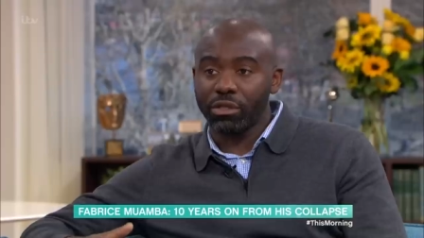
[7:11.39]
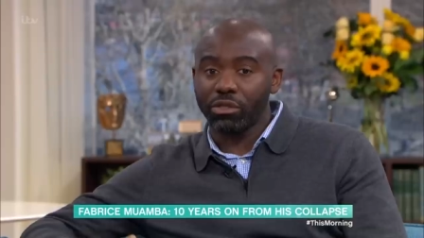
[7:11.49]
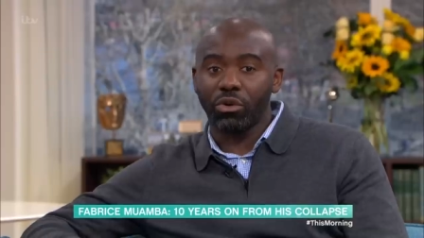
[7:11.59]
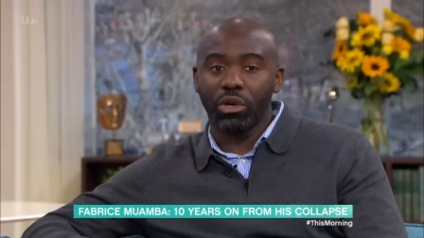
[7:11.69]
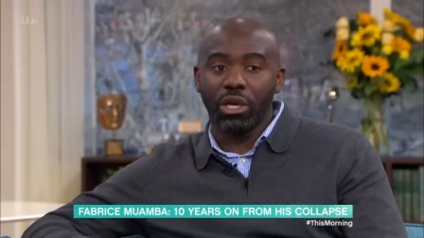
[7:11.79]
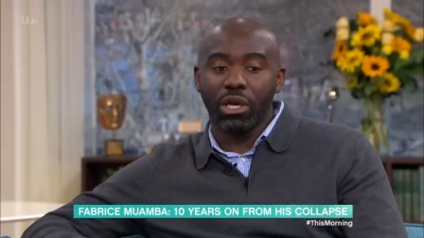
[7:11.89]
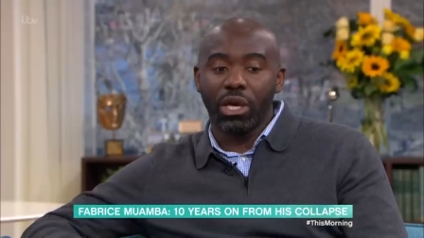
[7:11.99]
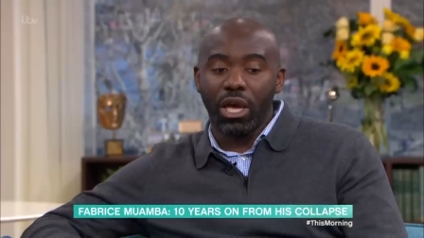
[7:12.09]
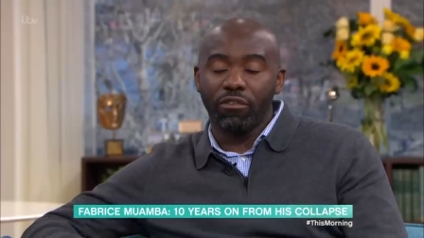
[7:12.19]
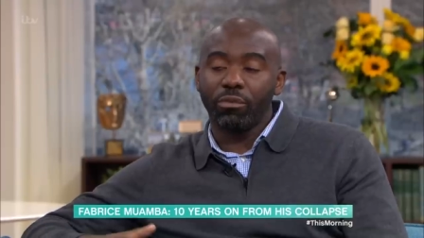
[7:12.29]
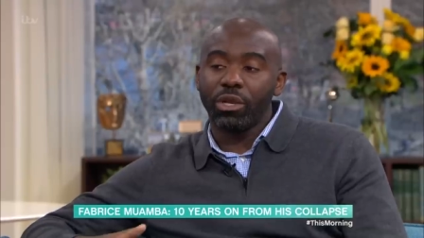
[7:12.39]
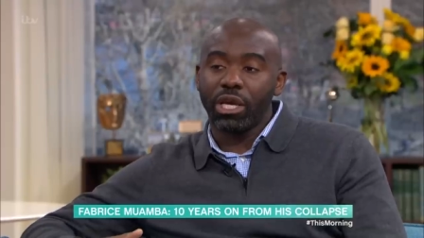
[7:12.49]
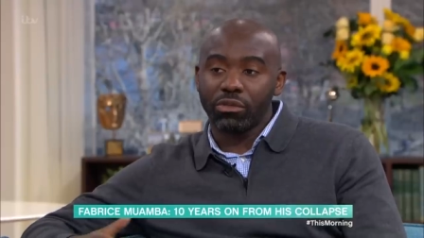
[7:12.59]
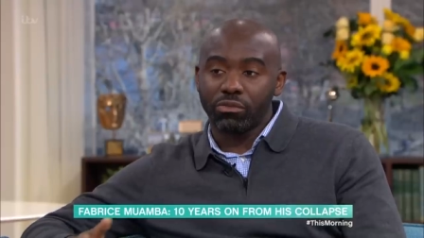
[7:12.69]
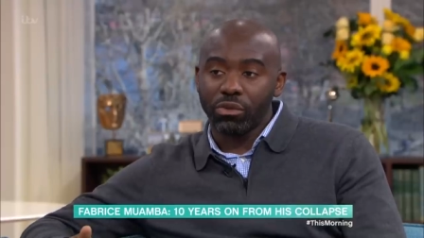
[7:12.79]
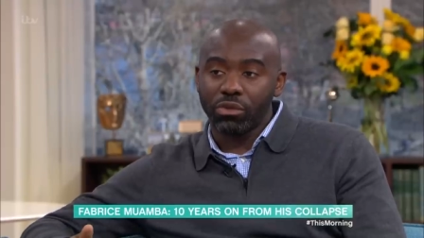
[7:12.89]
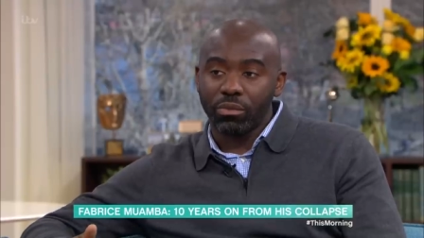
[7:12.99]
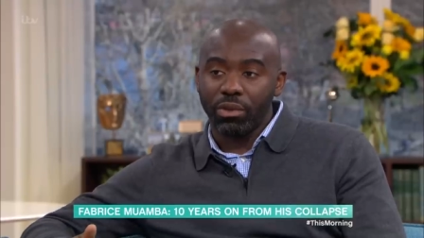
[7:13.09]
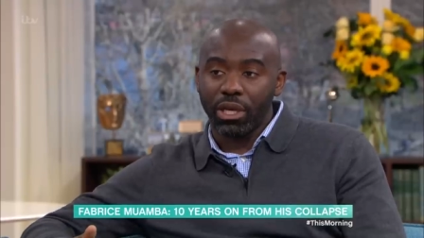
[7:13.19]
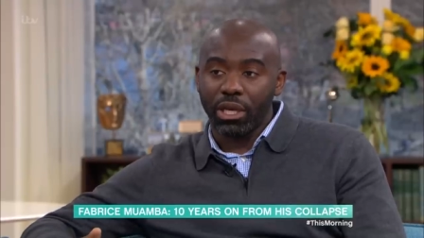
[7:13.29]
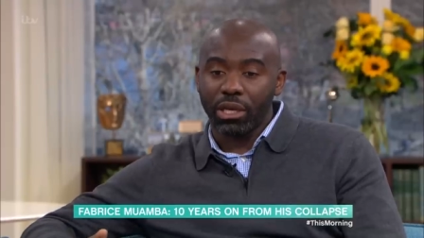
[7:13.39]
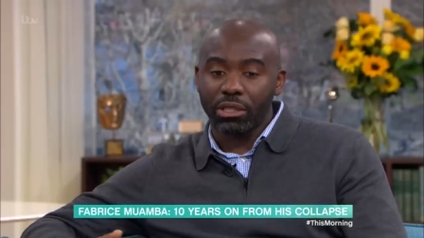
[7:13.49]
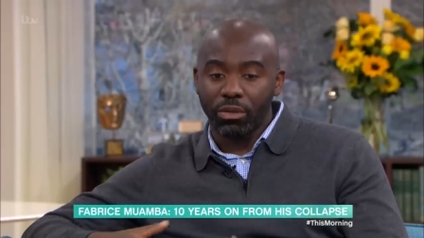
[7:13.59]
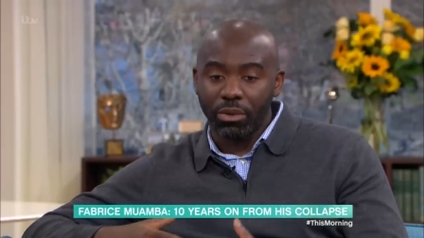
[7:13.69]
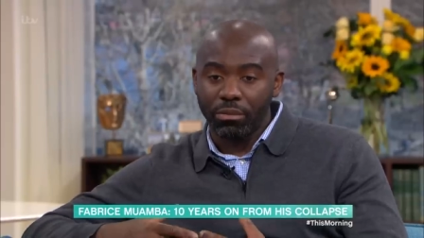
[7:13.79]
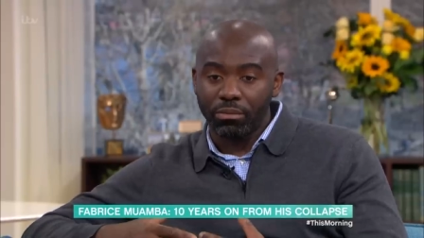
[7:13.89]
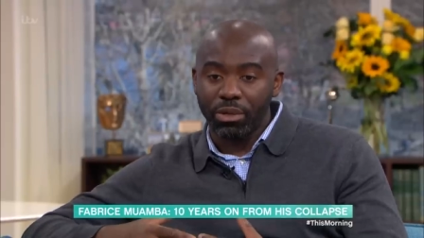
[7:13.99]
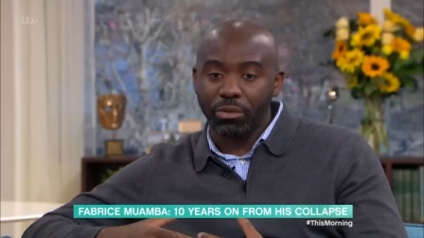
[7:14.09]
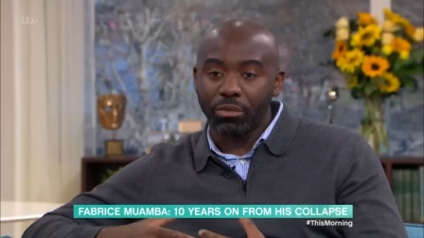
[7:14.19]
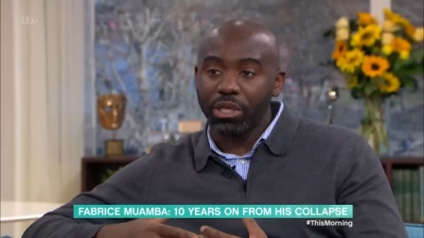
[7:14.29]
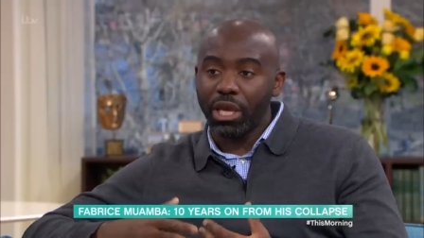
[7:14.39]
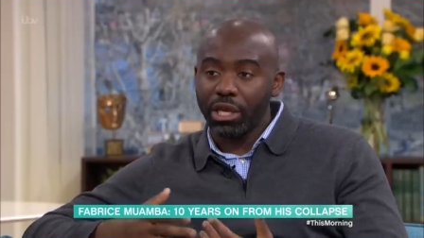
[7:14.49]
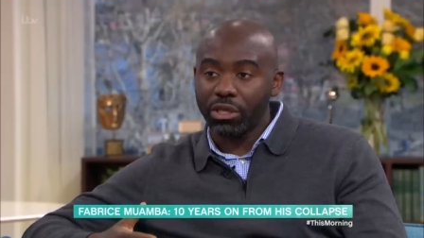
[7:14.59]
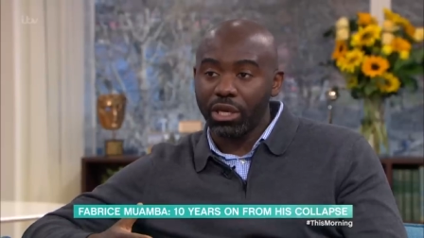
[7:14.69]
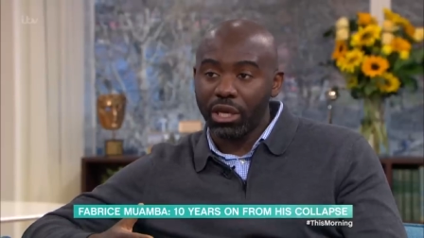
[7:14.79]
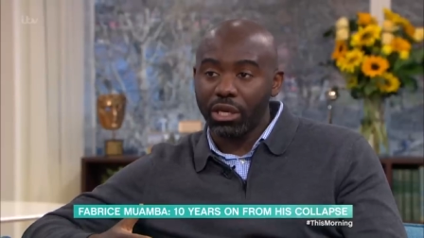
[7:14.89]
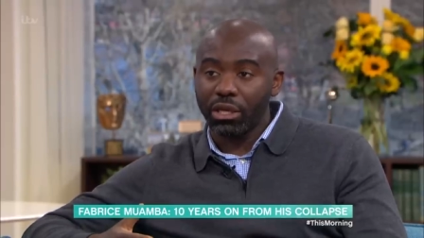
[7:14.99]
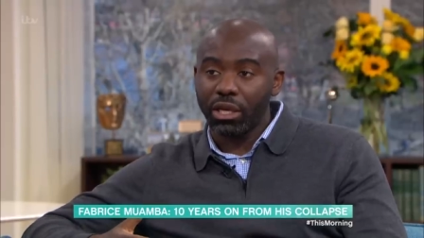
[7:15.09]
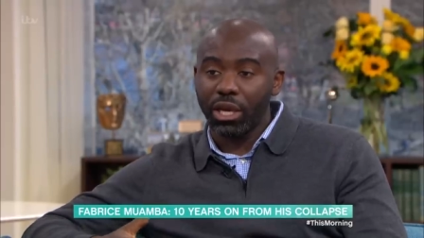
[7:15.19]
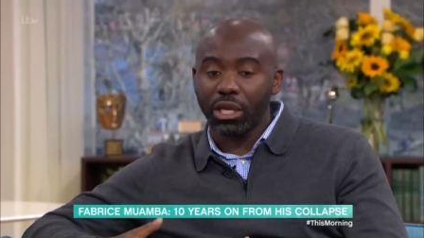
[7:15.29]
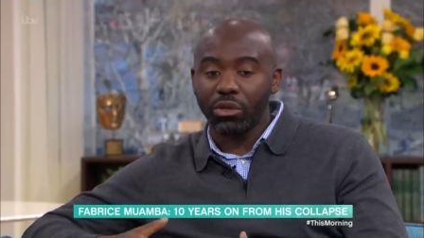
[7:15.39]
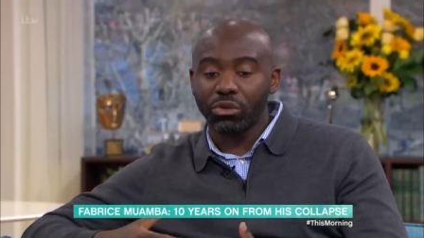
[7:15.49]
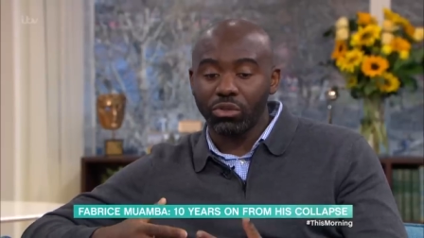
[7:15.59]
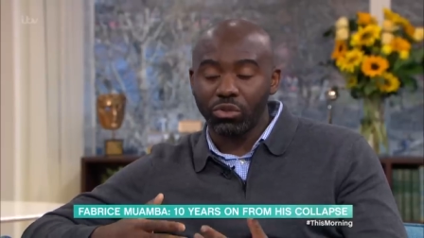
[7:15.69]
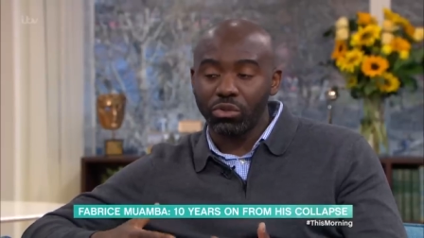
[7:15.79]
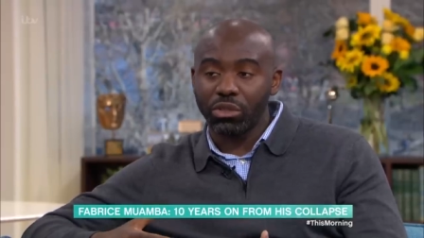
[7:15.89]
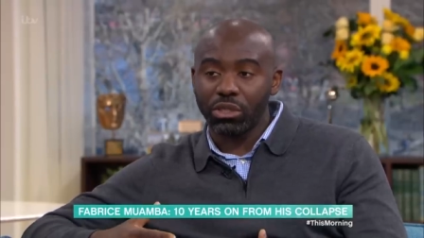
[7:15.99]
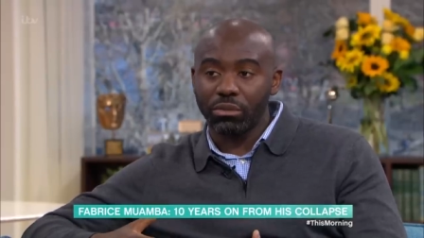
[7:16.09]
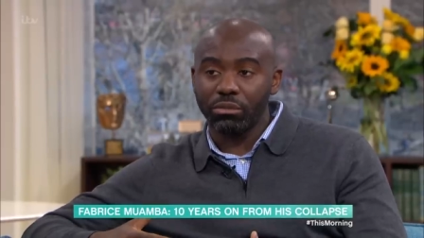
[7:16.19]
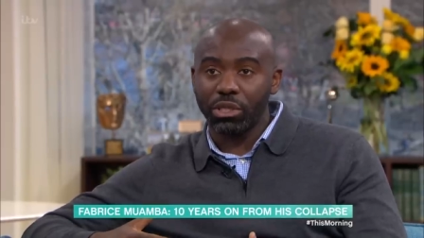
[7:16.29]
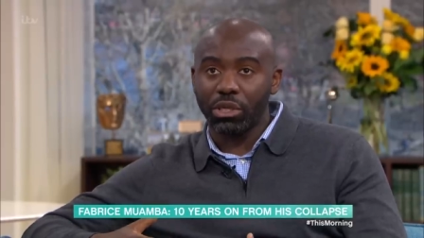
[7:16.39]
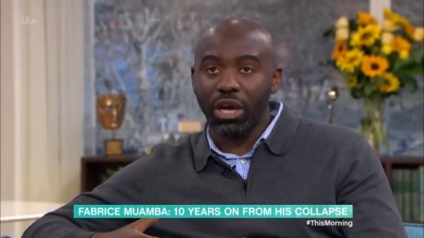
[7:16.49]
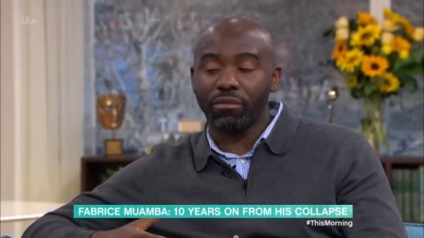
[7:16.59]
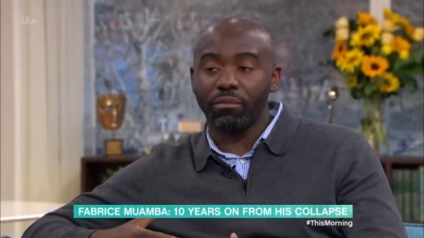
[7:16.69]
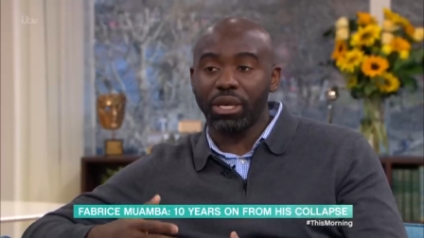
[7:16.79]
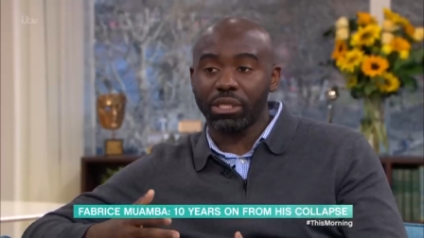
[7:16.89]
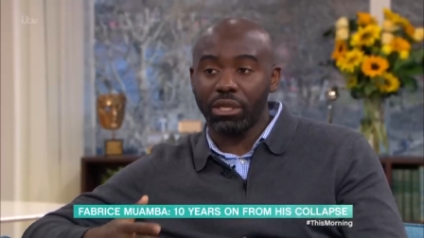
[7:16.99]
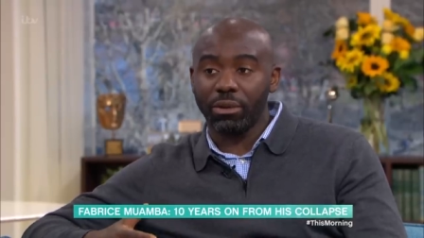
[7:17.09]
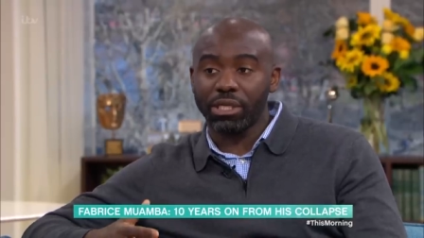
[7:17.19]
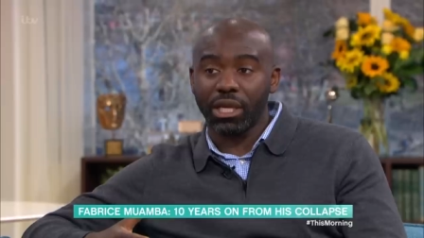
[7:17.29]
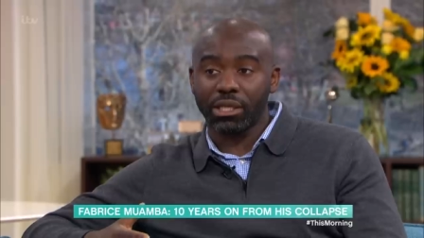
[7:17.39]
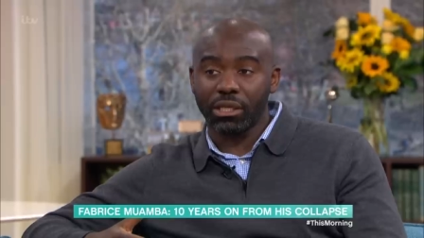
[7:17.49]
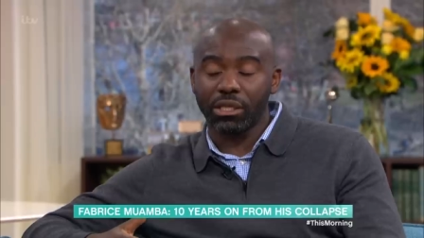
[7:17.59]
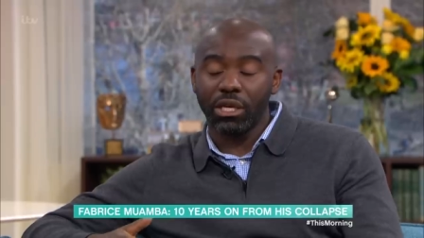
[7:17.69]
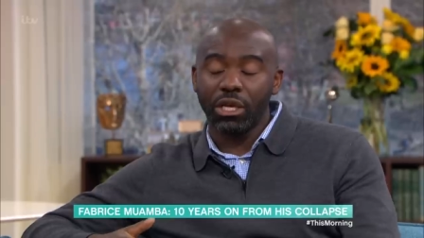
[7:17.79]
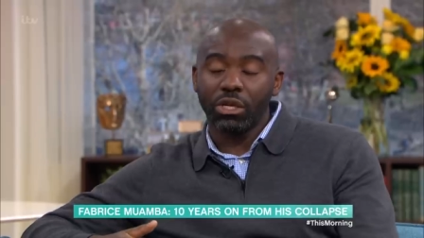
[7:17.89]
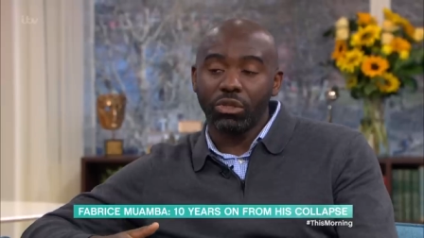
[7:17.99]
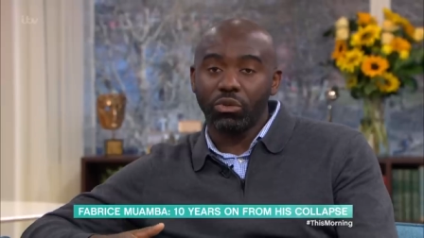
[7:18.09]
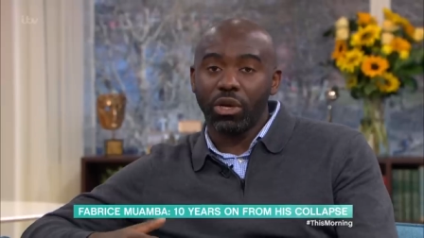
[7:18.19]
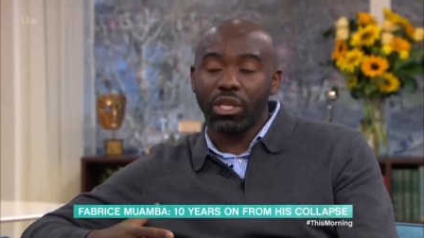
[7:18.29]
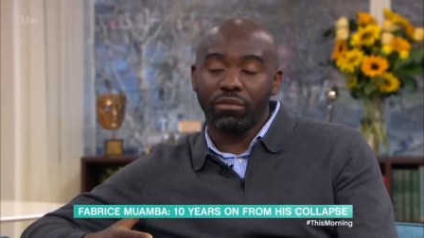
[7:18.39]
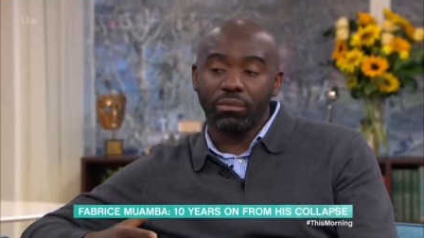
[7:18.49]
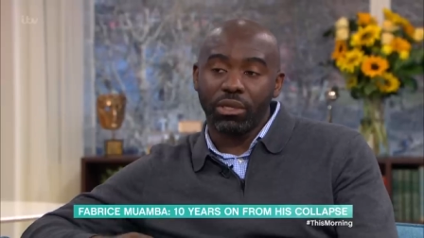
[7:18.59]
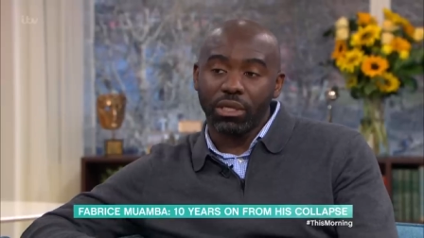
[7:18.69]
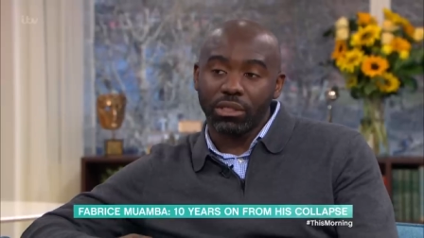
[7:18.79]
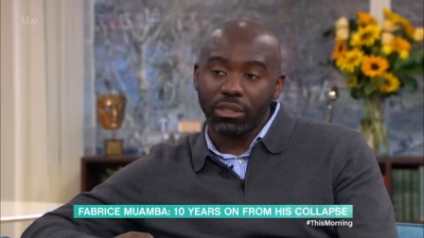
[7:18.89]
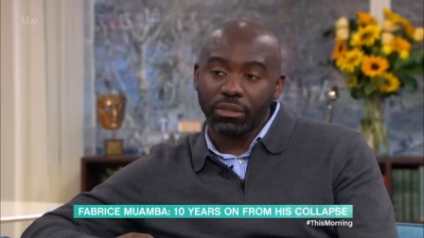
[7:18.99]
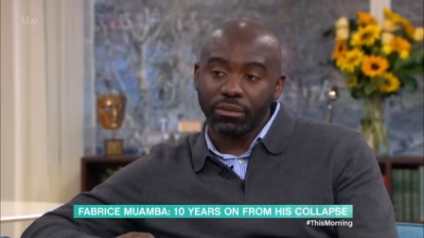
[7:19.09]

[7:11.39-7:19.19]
So everybody has a role to play. It's all about people being educated and then also using the being, have the best, best access to a defibrillator.